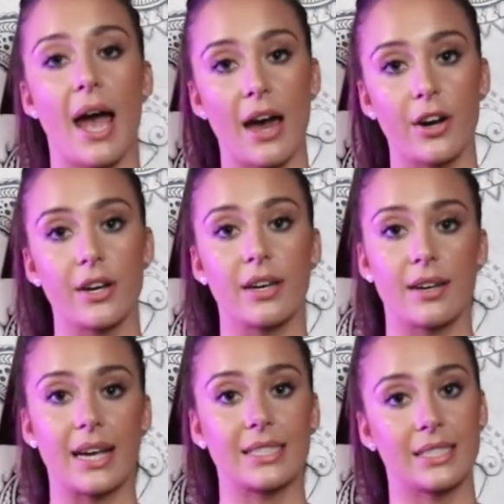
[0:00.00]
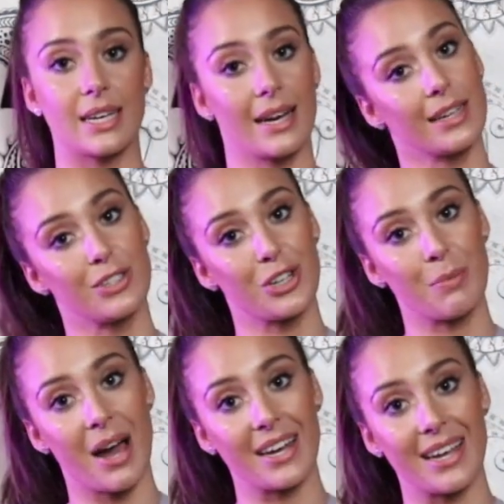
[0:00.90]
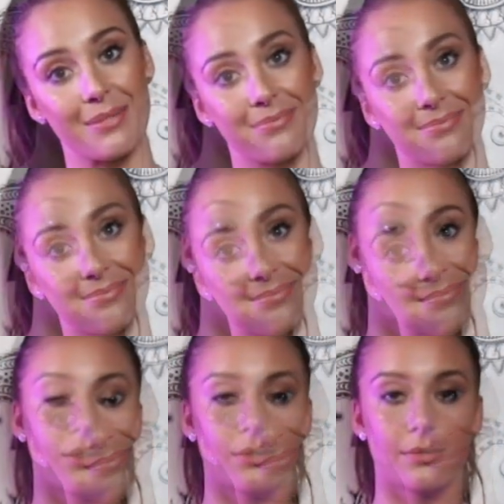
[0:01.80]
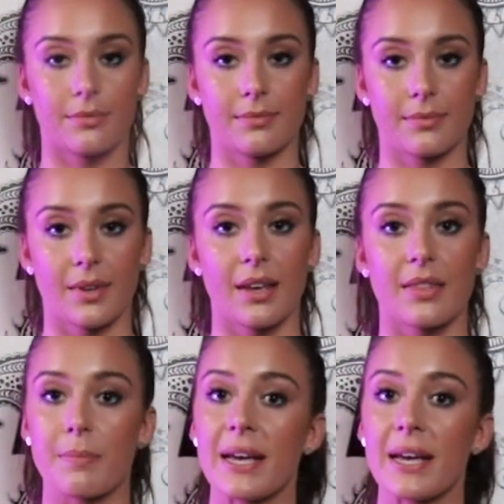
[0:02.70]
pattern nice and tight into your body. The